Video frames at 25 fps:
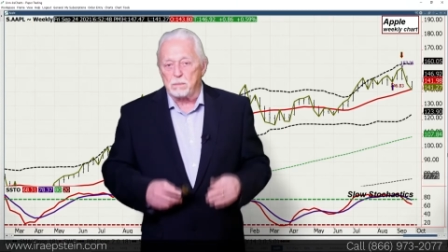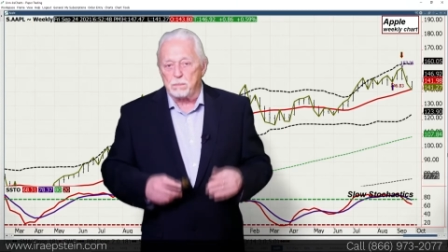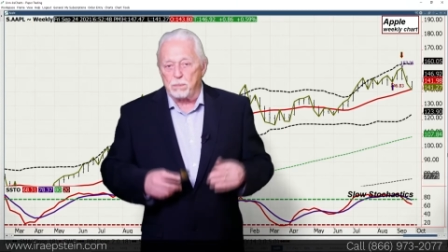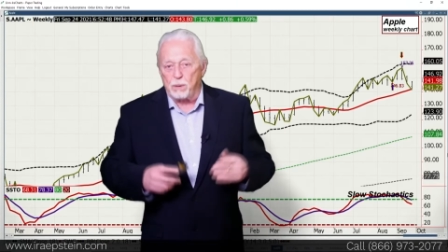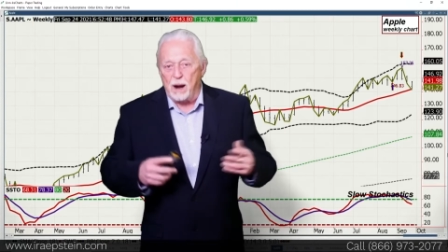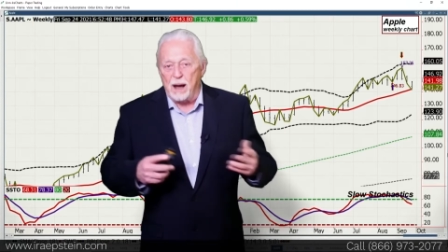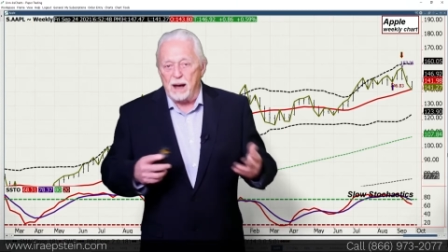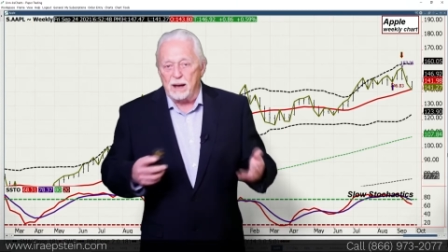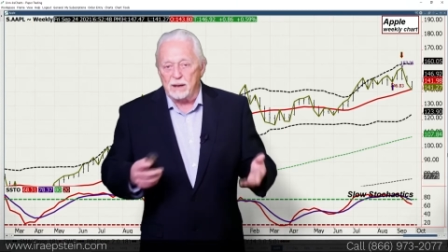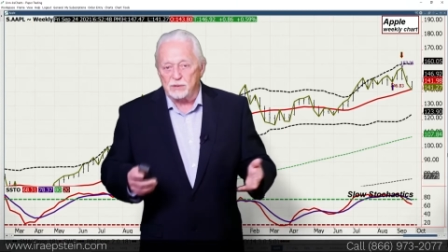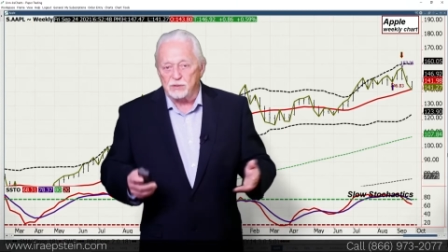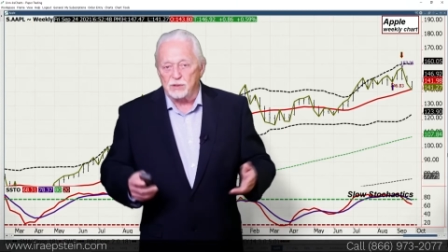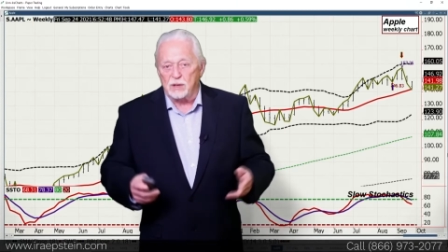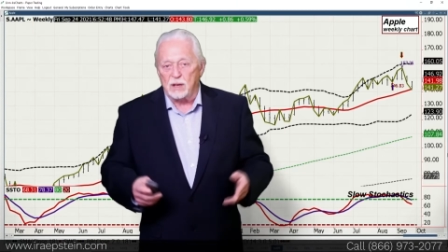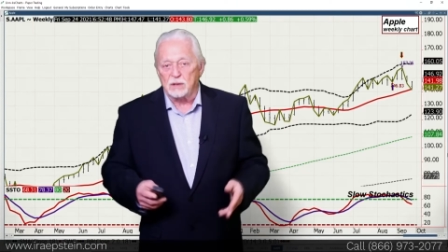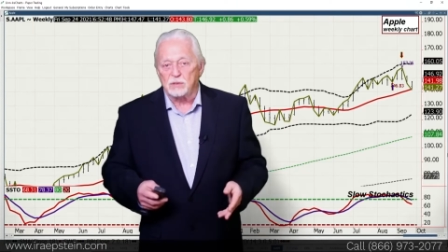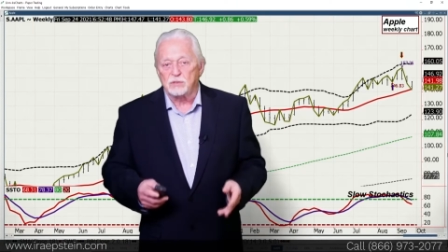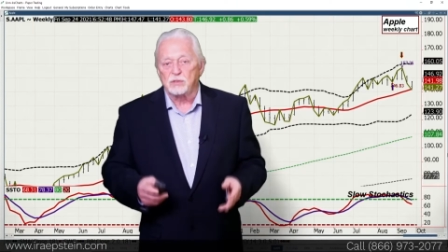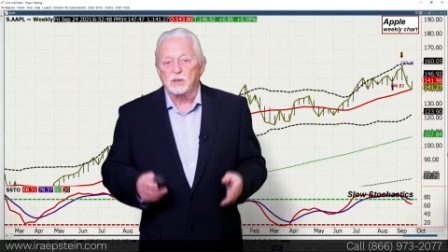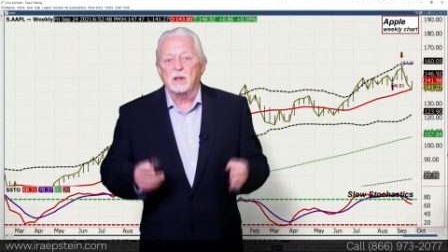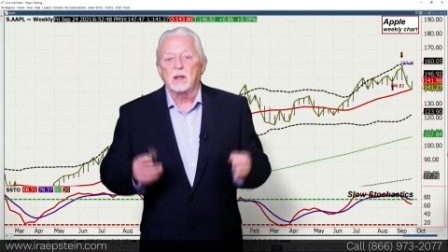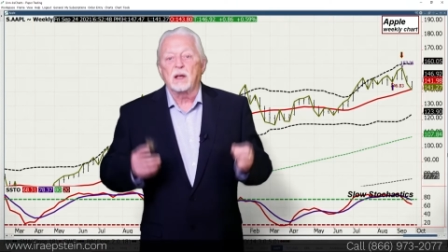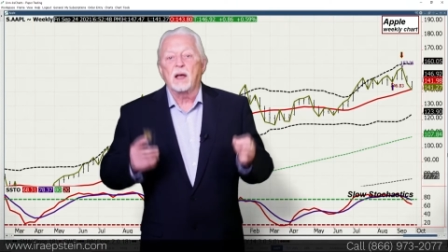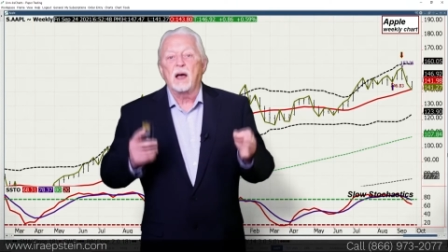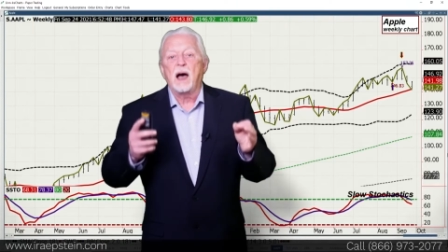
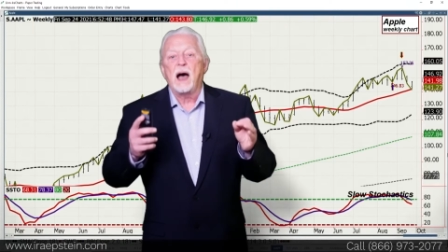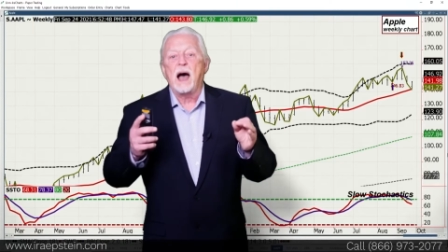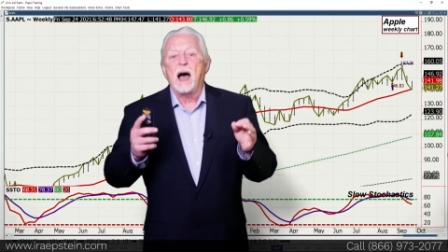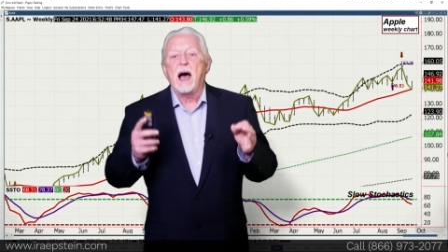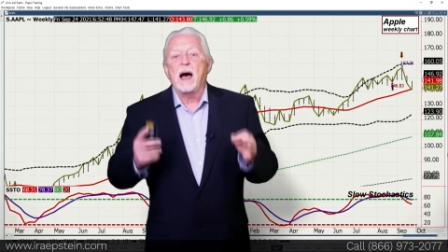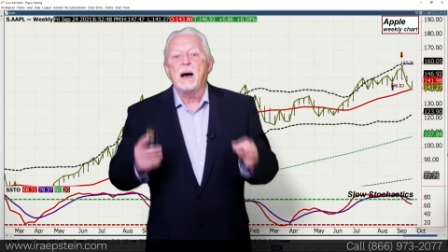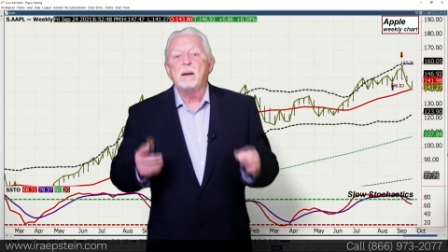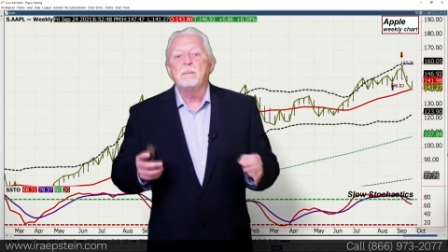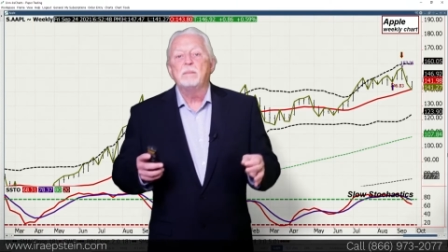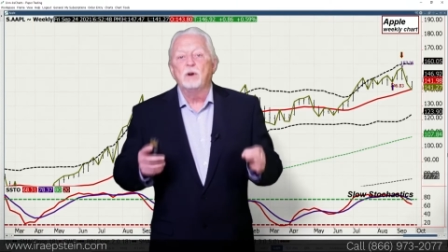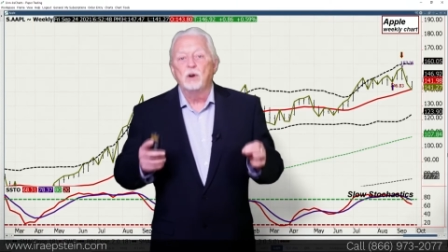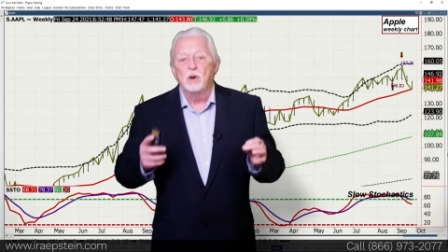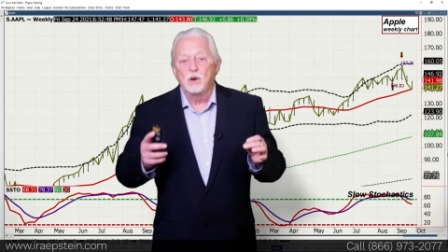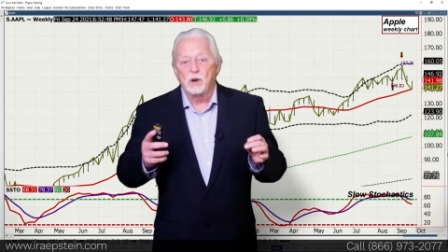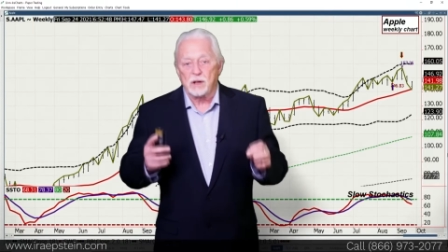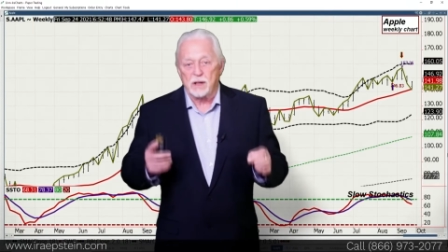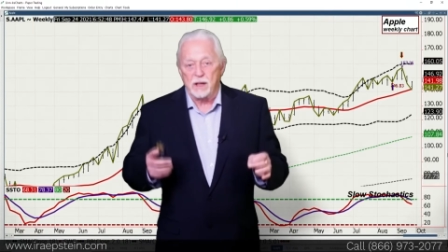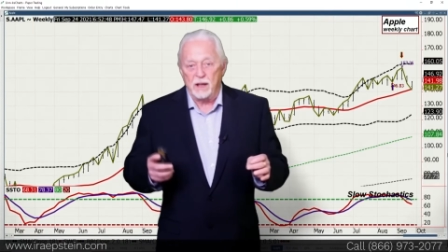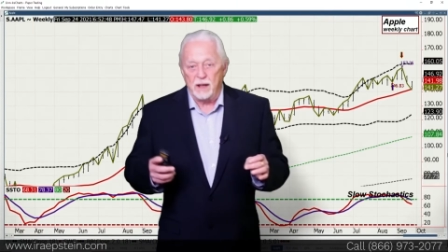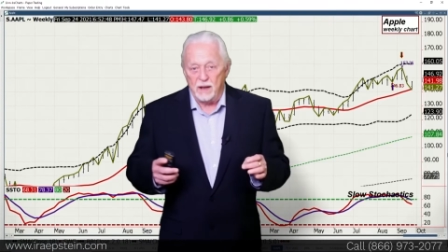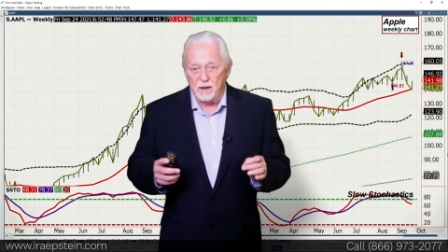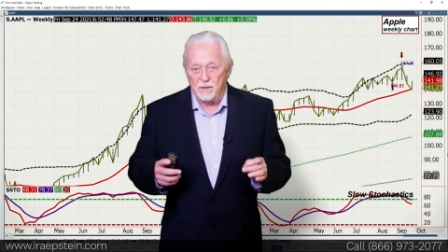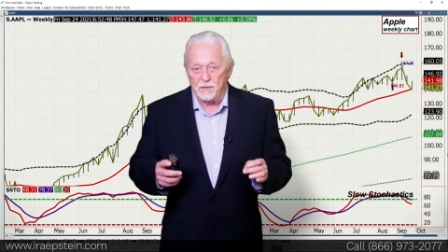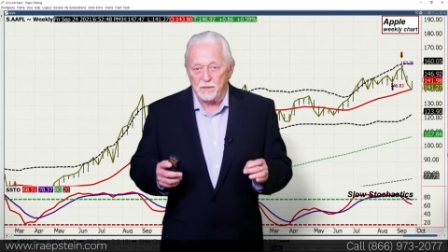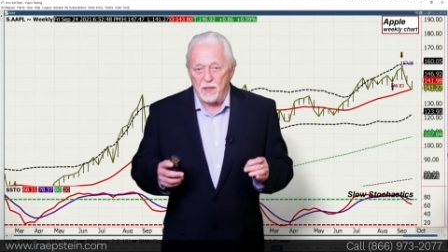processing. I'm
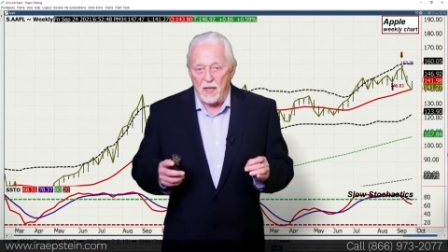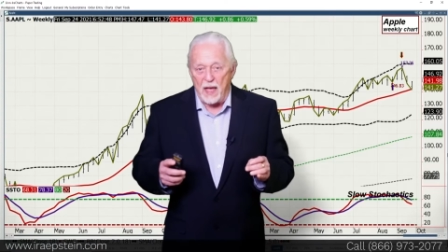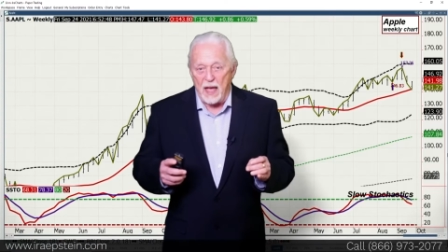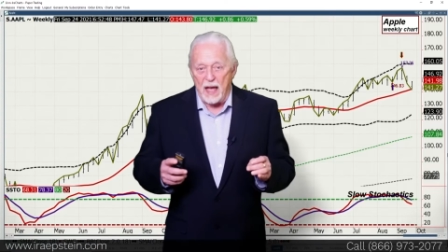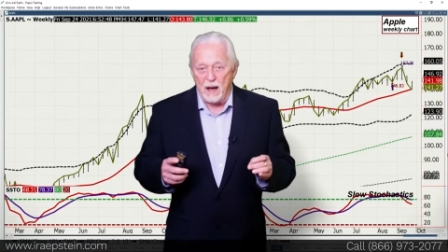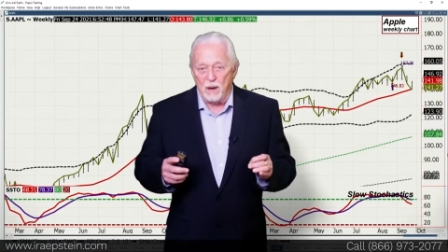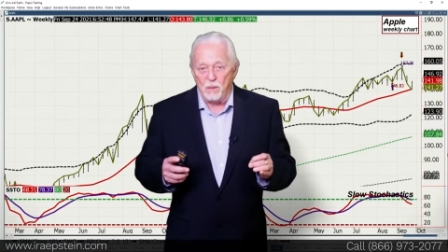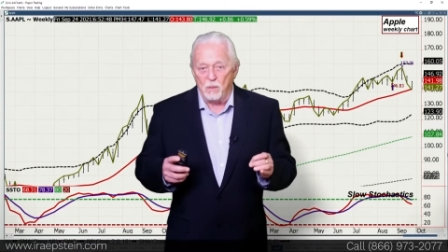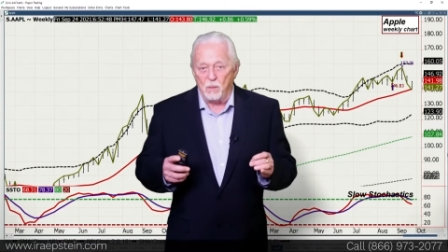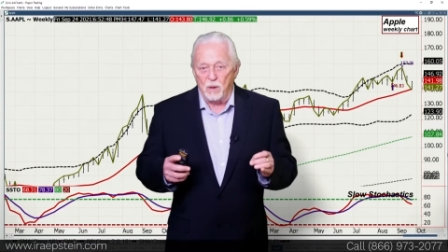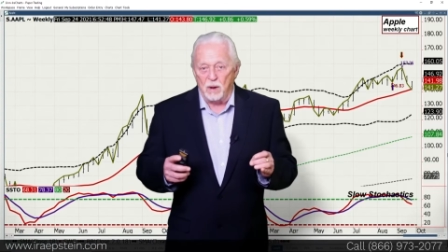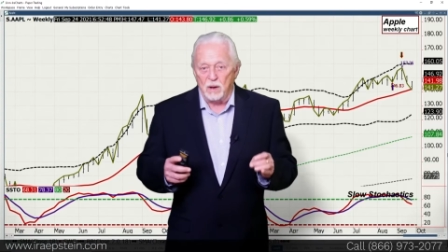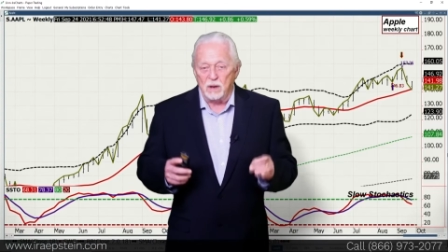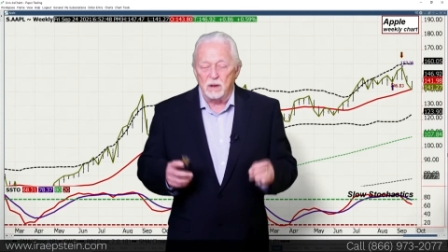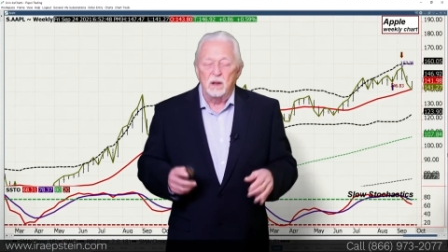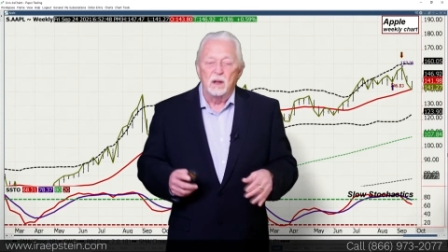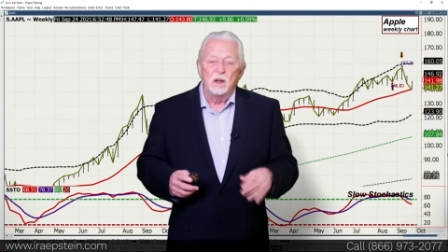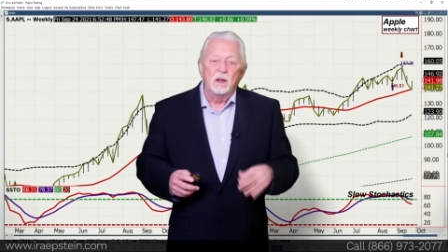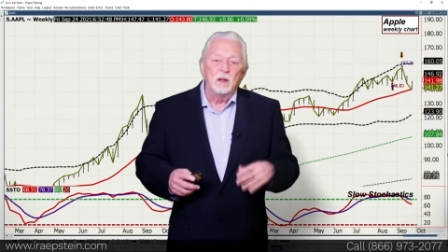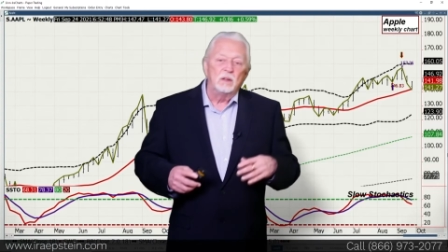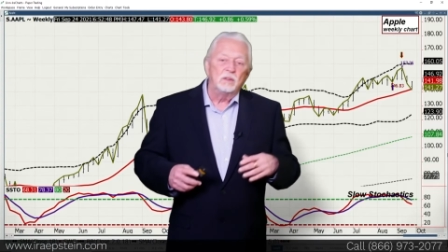looking at that one.